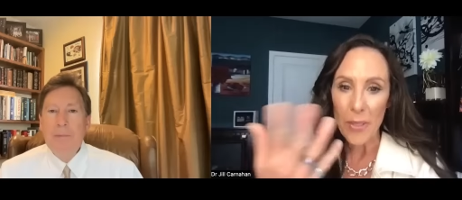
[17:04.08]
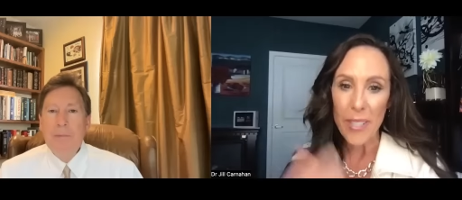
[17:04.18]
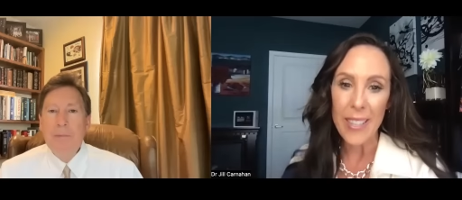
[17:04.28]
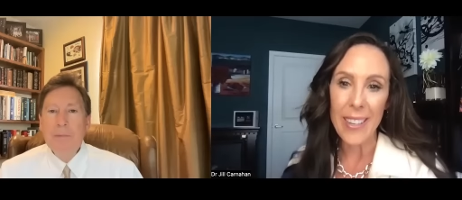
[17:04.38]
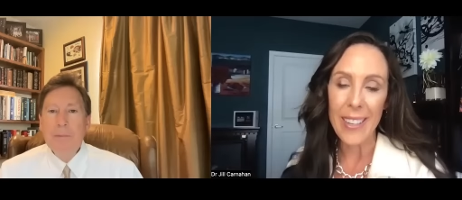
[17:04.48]
Speaker 1: we
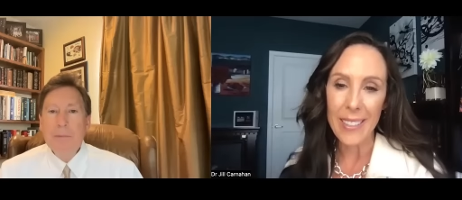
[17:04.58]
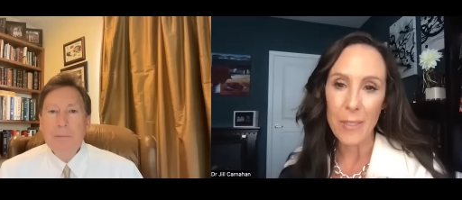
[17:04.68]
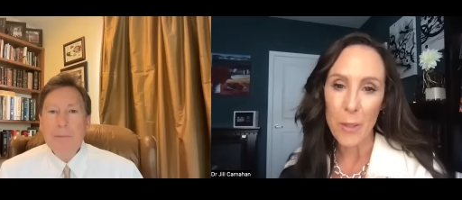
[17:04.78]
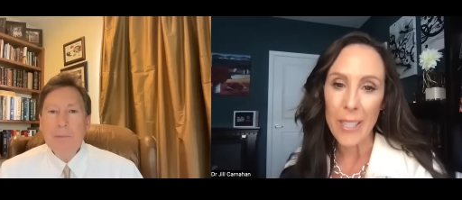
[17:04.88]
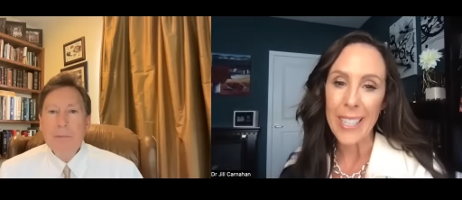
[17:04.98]
see the
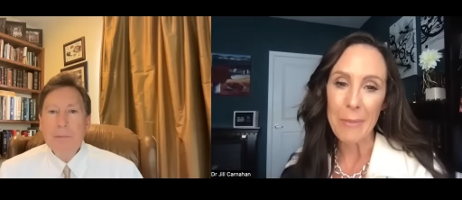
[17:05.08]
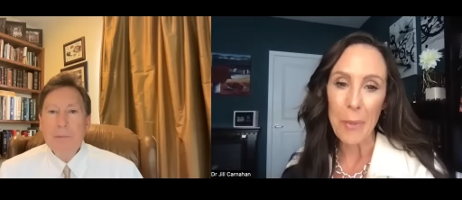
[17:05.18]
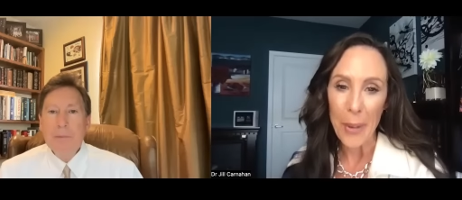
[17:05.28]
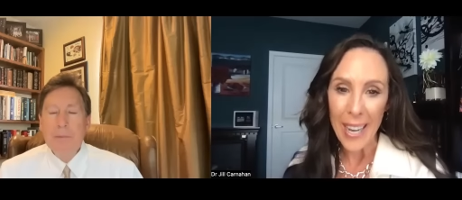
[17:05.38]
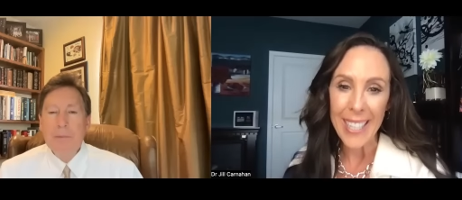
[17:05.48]
really
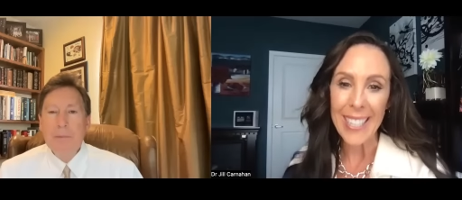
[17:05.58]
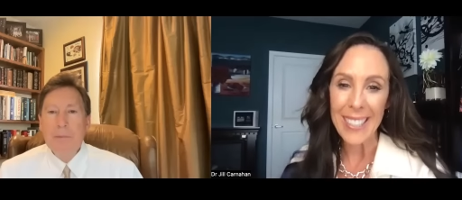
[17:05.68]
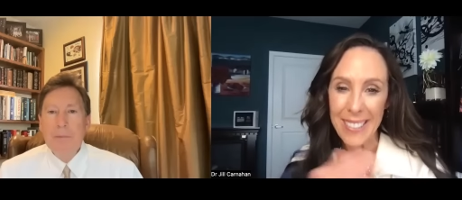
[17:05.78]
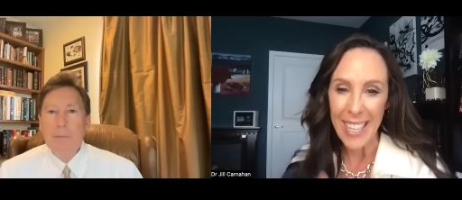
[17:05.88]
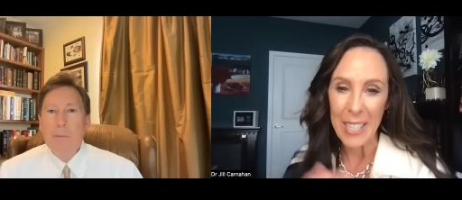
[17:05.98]

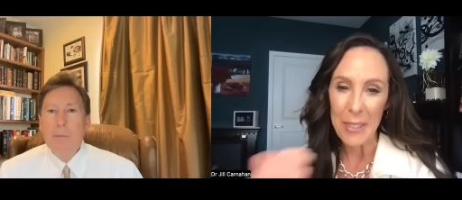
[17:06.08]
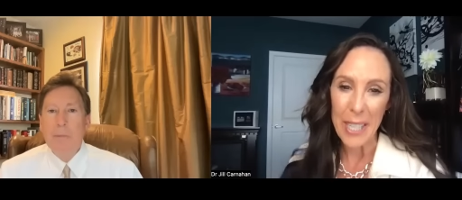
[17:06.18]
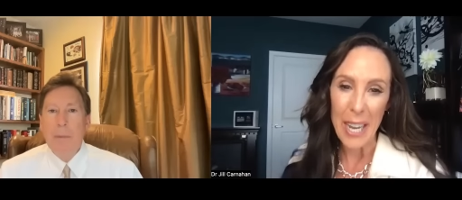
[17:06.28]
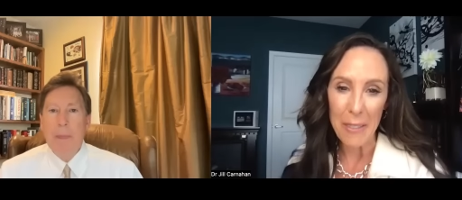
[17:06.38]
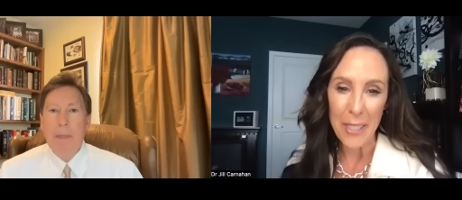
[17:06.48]
miraculous kind of
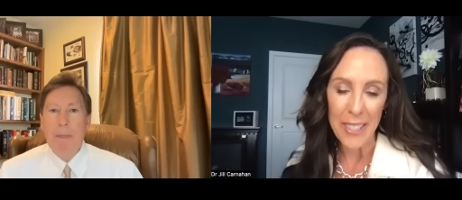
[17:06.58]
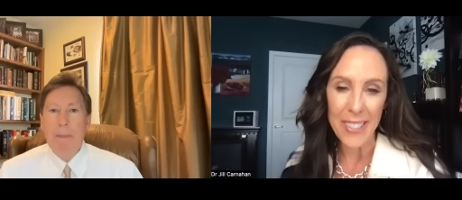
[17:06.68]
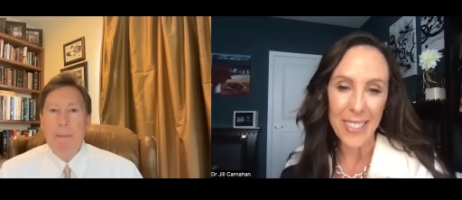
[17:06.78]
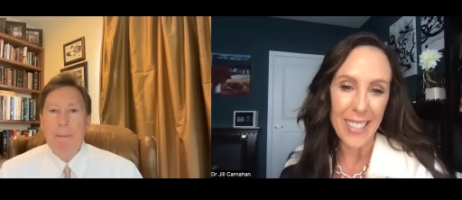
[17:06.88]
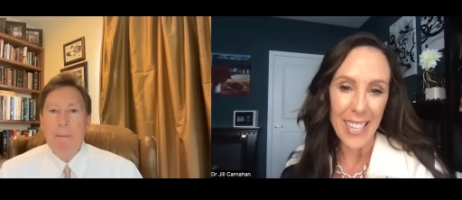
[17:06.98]

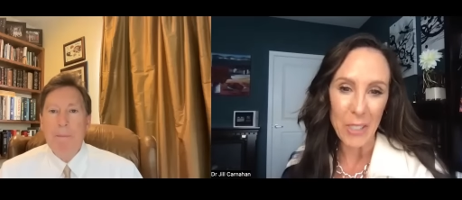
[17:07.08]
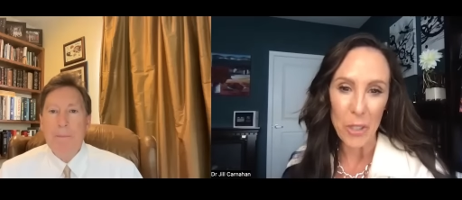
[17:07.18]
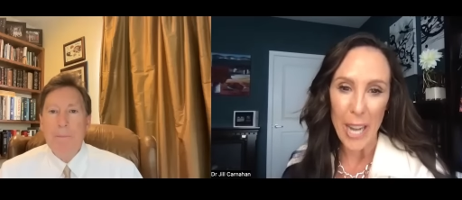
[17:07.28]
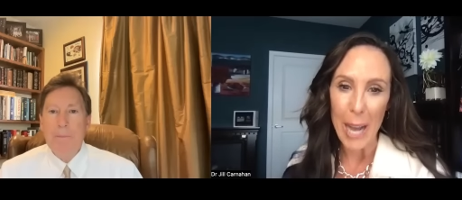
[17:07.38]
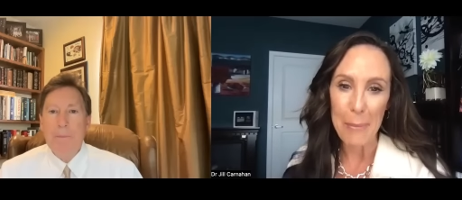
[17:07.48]
recoveries that
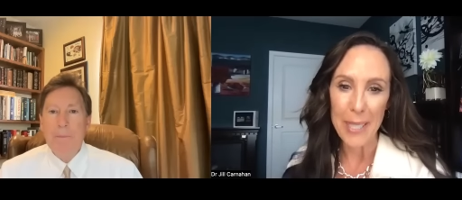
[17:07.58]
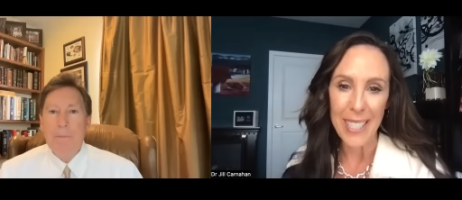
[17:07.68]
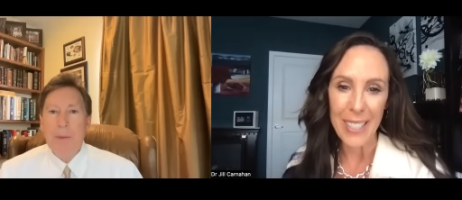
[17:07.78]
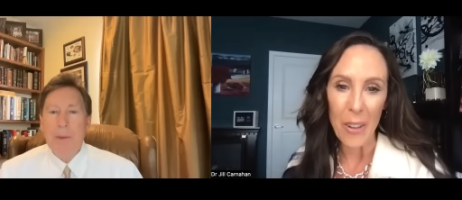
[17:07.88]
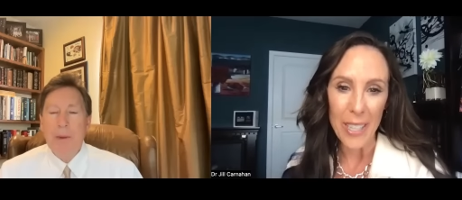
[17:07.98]
should happen
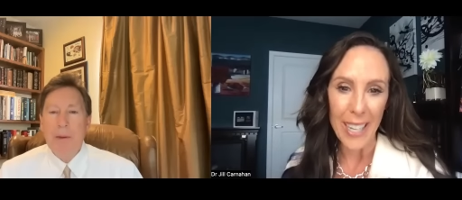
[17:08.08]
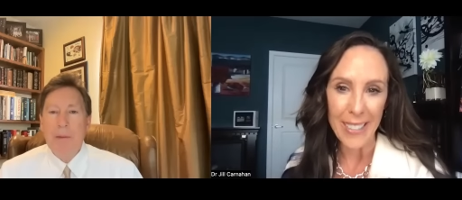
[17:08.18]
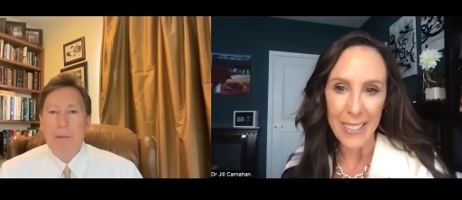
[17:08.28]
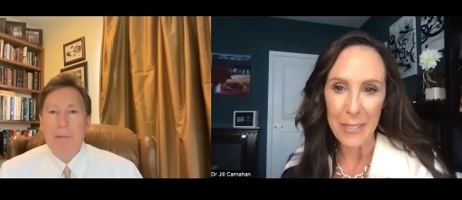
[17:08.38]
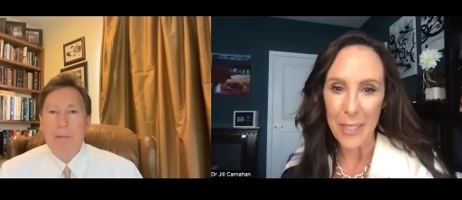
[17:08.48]
in all
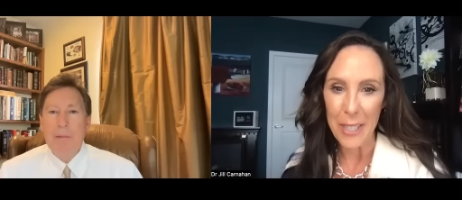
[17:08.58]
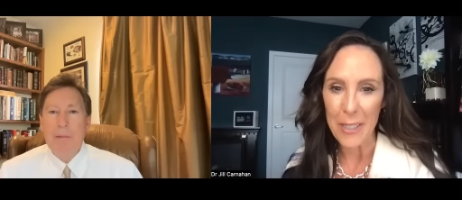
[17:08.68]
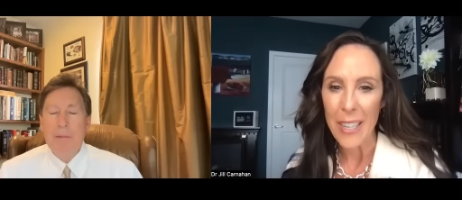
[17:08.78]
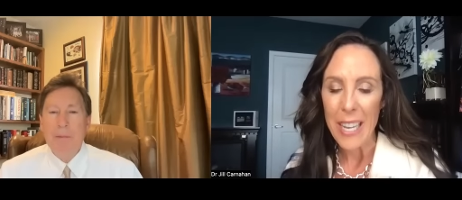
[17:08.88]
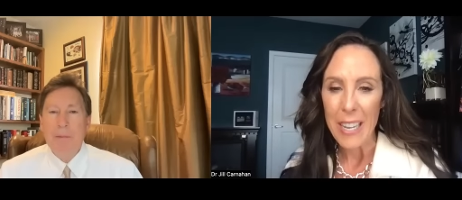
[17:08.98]
kinds of
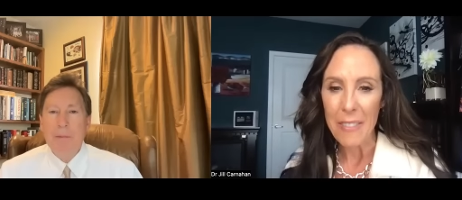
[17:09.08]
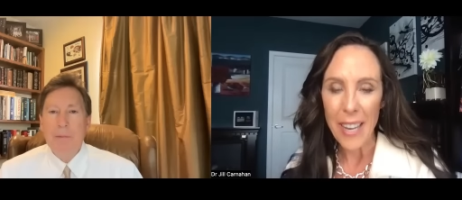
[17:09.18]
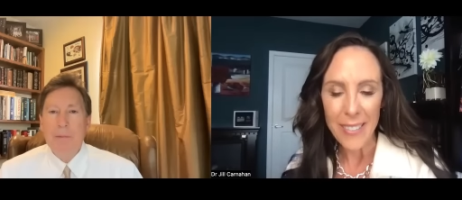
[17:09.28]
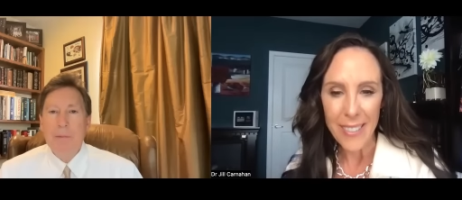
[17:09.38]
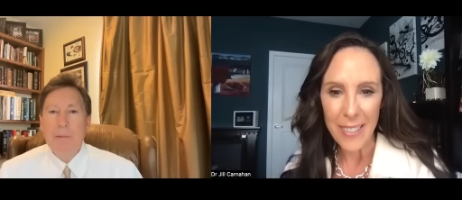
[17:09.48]

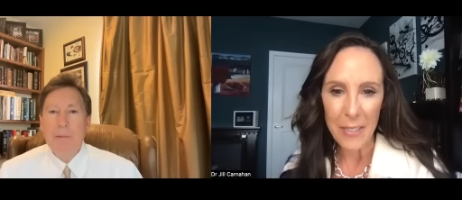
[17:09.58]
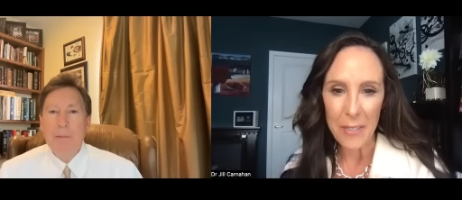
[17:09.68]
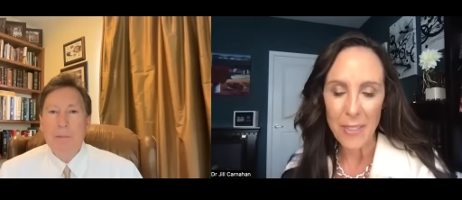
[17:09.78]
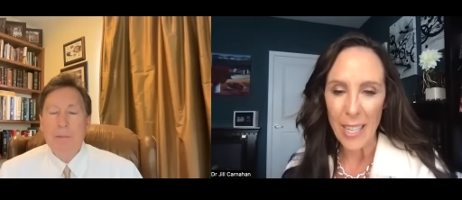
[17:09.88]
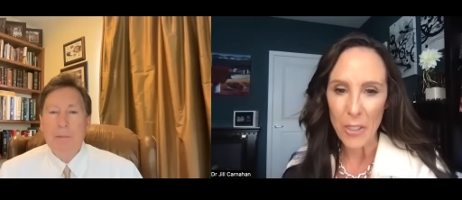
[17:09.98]
facets of
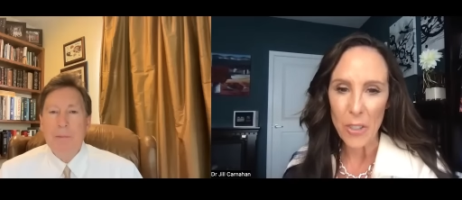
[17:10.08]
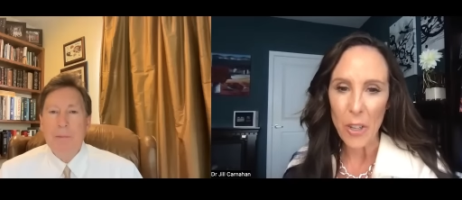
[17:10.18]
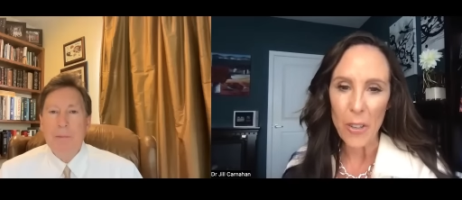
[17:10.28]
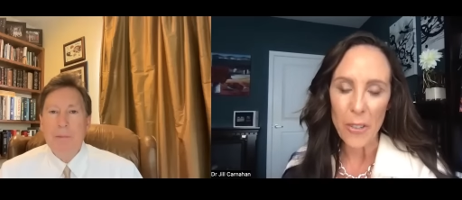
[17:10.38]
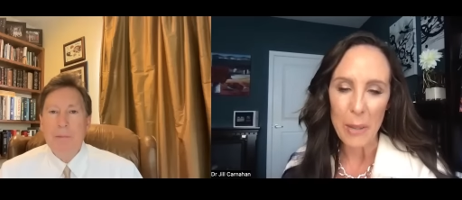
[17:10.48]
not just
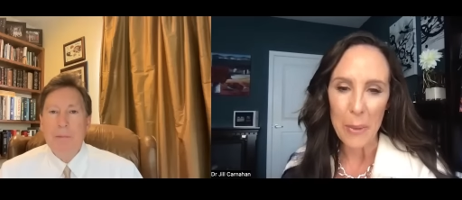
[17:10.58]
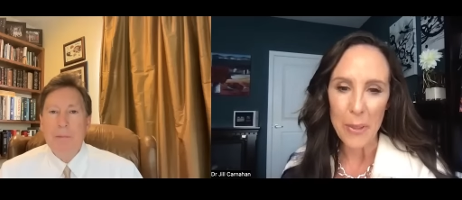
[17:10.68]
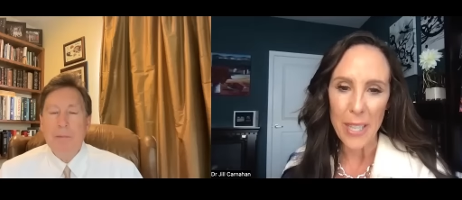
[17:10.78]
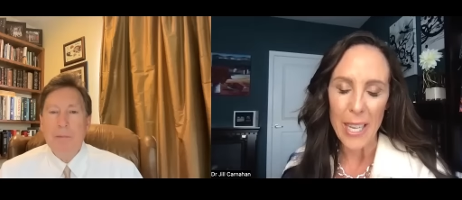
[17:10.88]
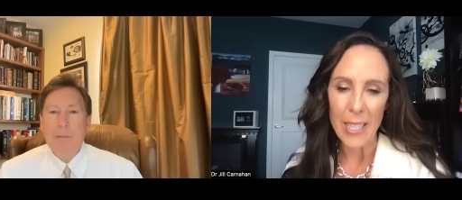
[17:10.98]

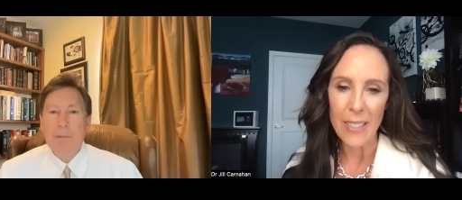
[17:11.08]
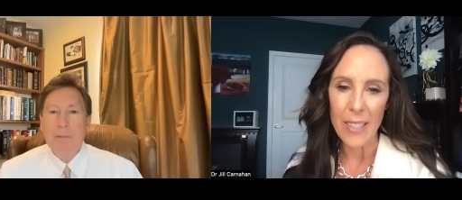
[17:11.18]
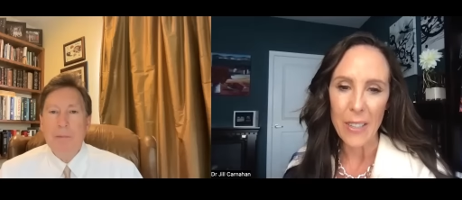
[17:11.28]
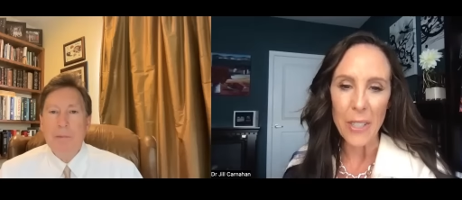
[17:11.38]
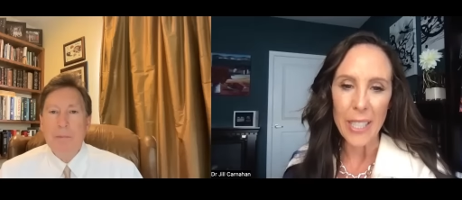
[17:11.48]
Alzheimer's and
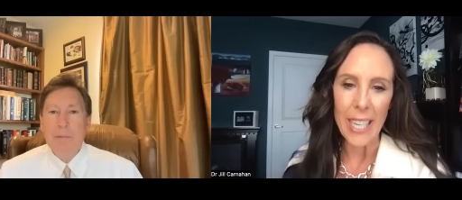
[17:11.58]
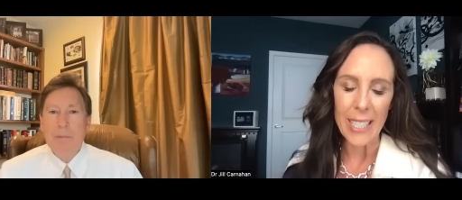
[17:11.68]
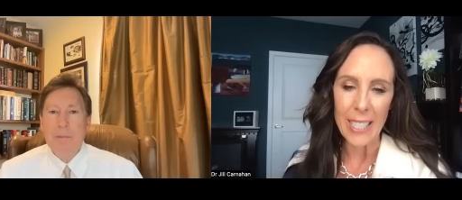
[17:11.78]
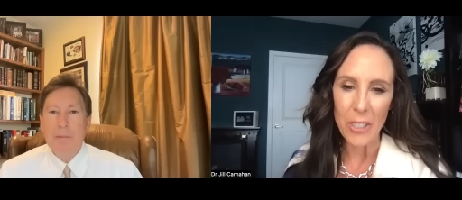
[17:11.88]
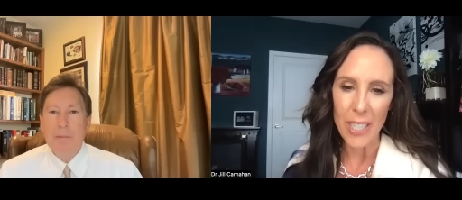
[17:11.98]
early
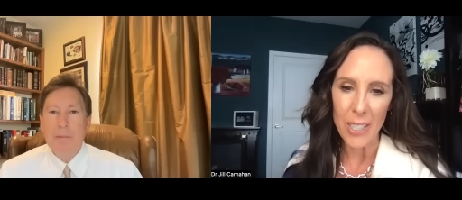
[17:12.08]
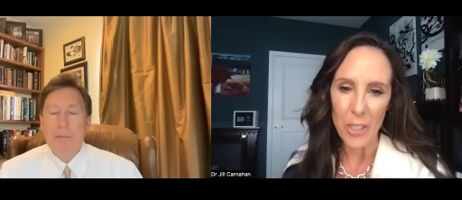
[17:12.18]
cognition